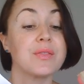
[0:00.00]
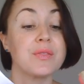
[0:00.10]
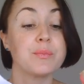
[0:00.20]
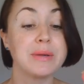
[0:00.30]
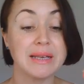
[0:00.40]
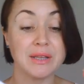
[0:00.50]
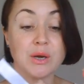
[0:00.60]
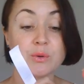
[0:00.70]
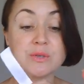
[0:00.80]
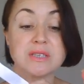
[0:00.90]
The middle
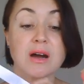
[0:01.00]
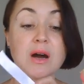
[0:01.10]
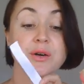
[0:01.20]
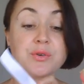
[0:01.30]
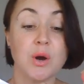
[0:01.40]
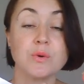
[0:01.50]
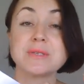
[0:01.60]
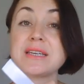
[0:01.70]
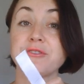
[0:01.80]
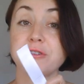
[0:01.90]
notes are
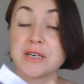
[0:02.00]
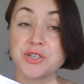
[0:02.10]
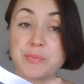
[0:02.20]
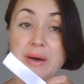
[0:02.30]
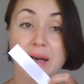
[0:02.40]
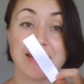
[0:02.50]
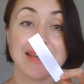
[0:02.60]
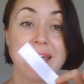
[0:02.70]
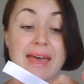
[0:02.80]
rose and frangipani,